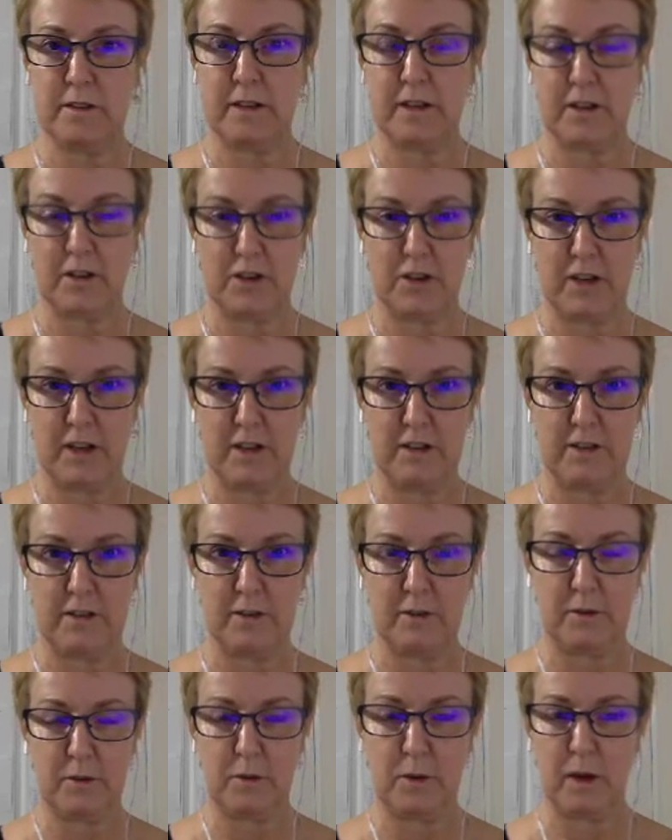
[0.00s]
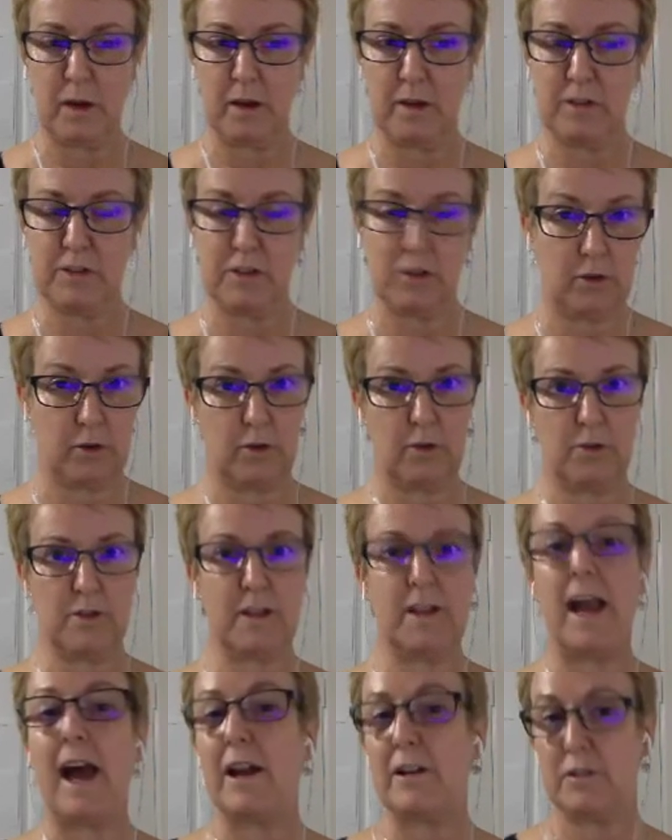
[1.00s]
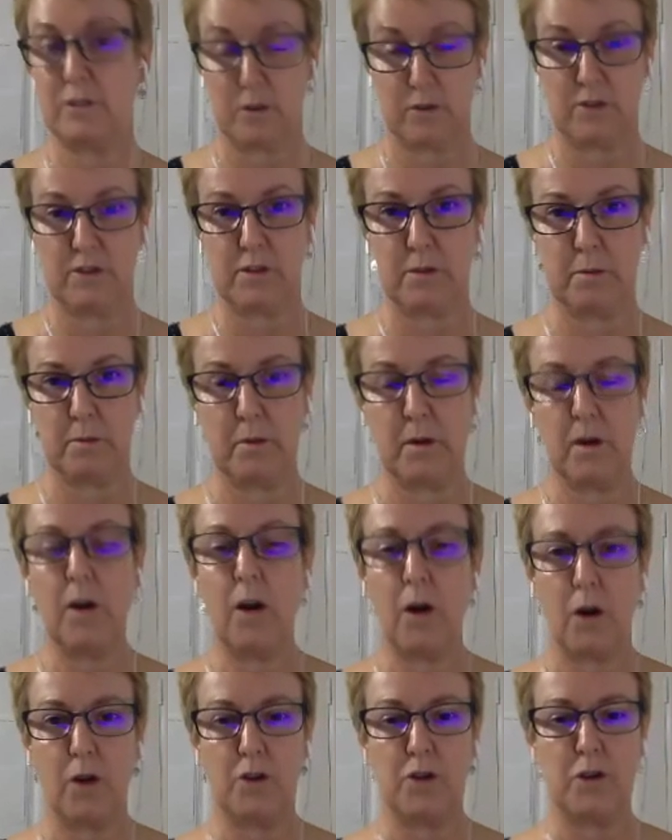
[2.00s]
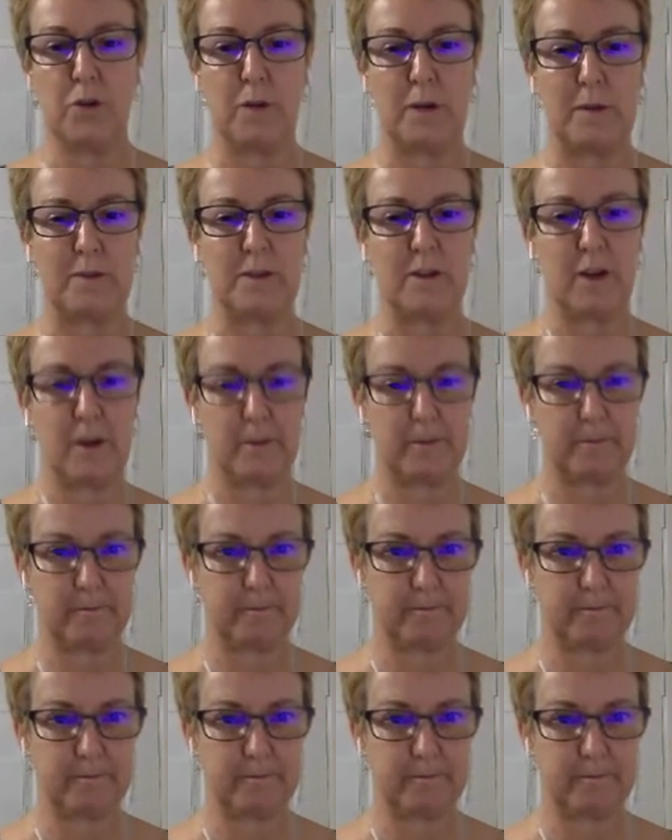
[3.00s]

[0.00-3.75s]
that you need to use and how to use them on your website.